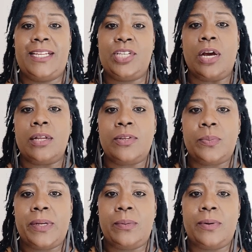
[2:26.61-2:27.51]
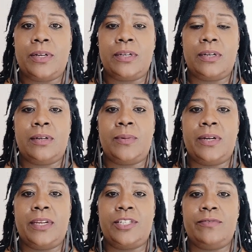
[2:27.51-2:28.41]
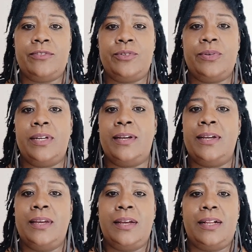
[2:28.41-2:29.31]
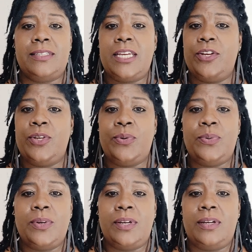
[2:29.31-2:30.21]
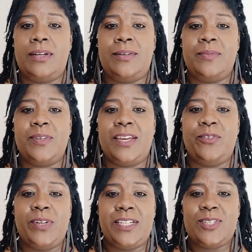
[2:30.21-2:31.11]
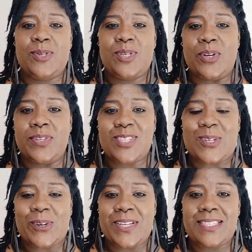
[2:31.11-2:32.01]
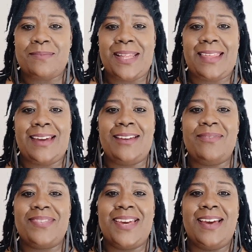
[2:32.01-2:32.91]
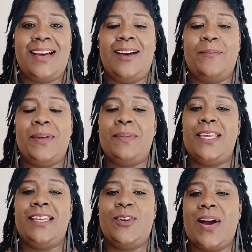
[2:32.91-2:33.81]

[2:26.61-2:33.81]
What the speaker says: talk a little bit about Haitian Vodou, and I'll tell you can relate to certain stories in my life. Maybe